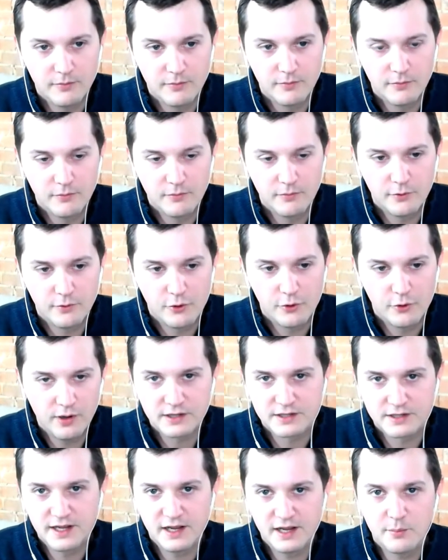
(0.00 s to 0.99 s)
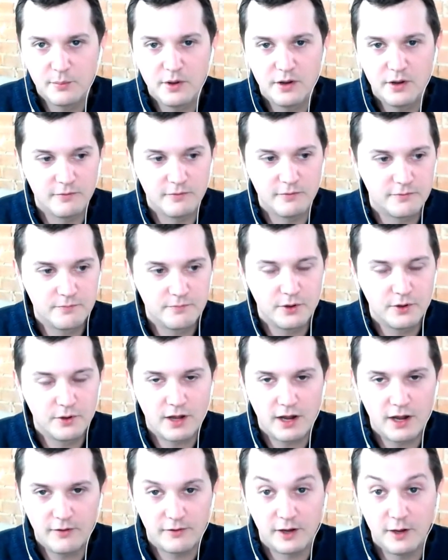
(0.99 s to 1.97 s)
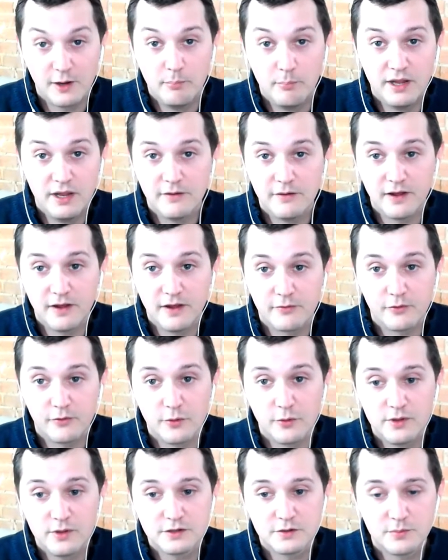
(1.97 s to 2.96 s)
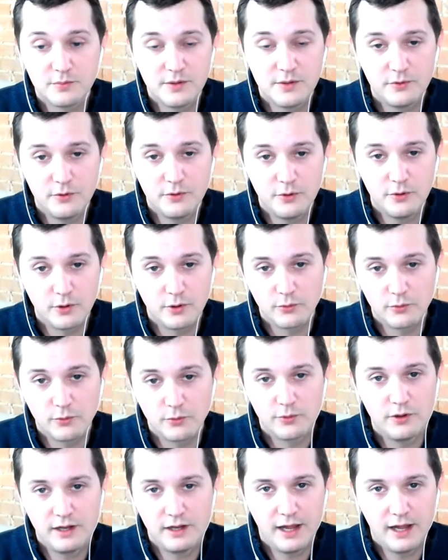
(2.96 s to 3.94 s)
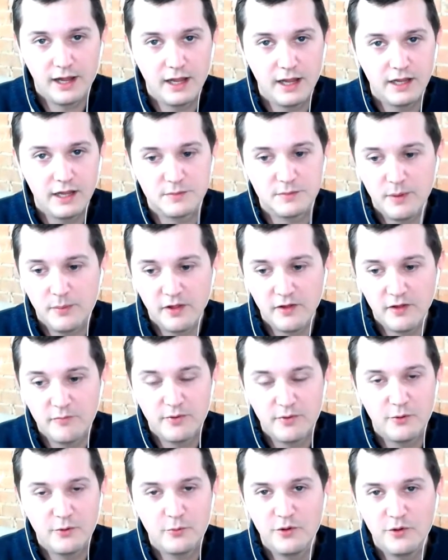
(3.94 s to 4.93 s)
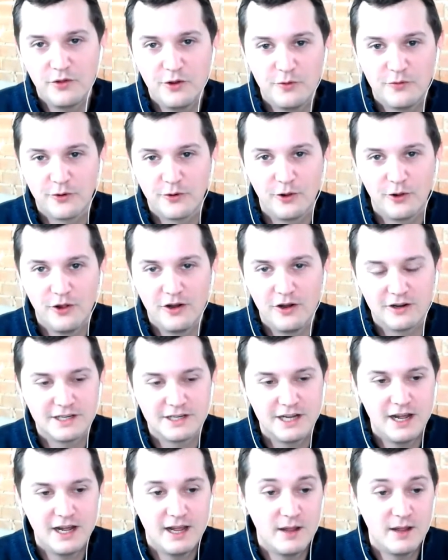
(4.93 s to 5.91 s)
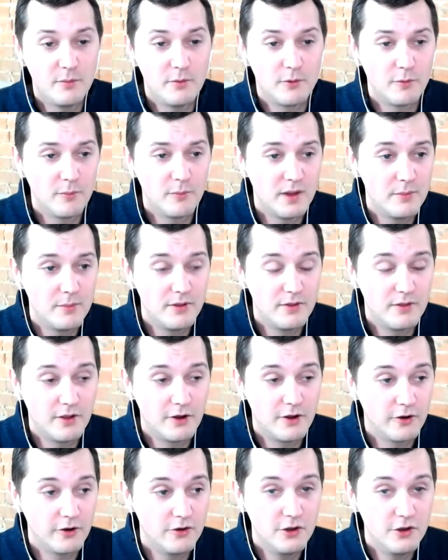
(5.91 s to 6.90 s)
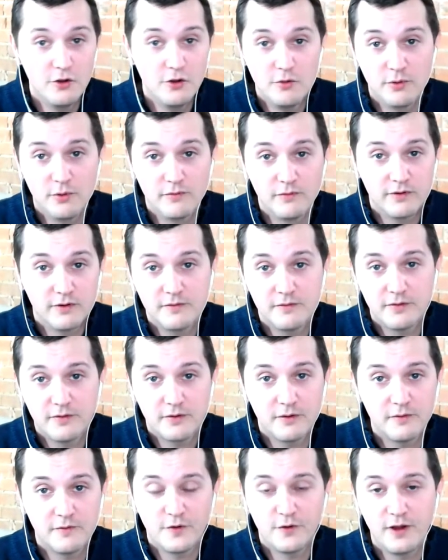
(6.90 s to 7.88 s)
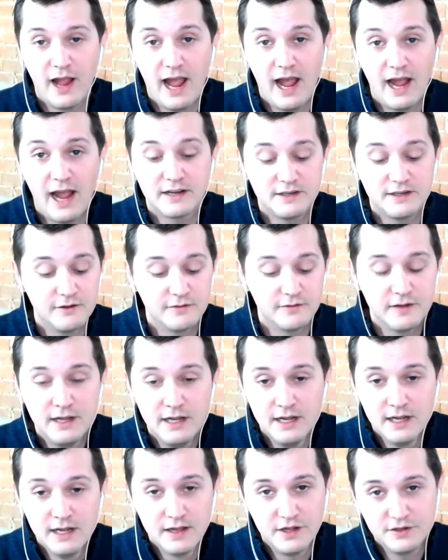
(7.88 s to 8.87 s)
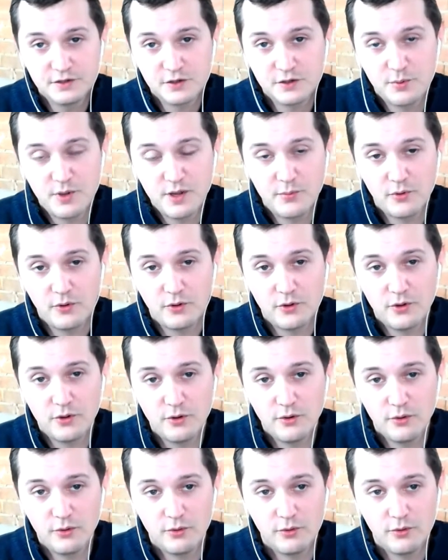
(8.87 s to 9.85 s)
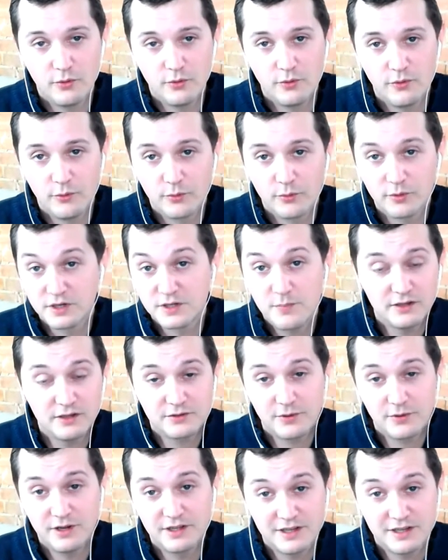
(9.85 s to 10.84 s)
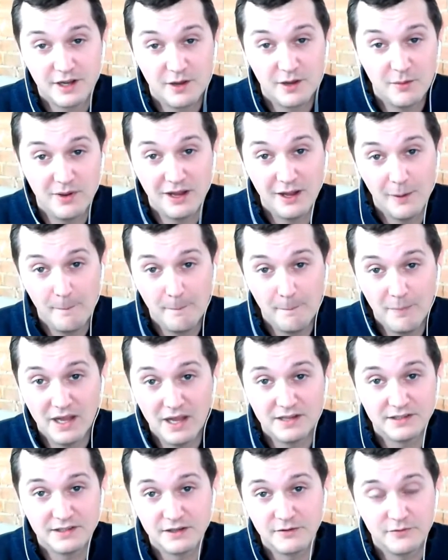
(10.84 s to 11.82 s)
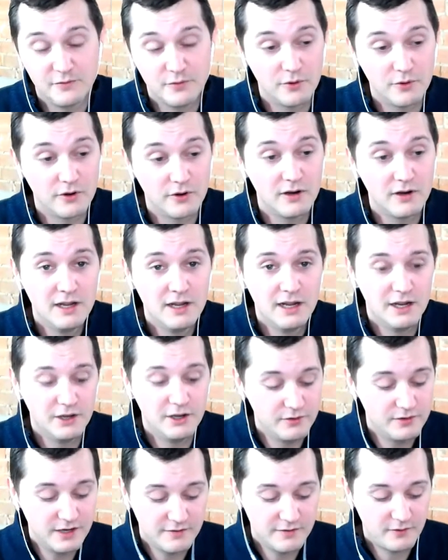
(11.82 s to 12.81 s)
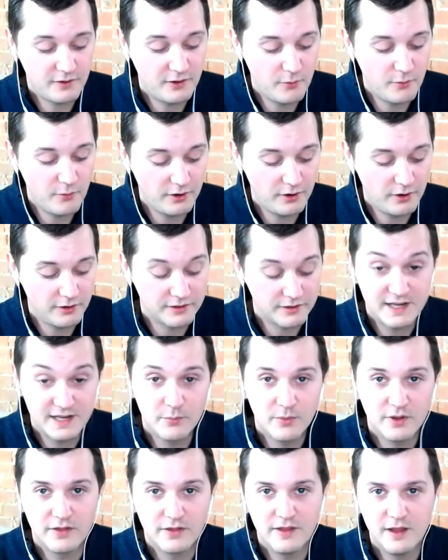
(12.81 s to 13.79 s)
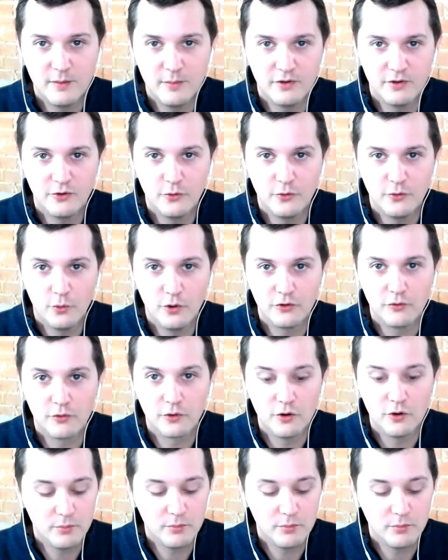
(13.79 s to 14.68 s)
create a segment of kind of like a BFF group. These are people who are really engaged. Maybe they've been with you for a long time, or maybe they're new but very, very, very active. These are people who the response rate is going to be amazing for, and you definitely want to segment them into one group.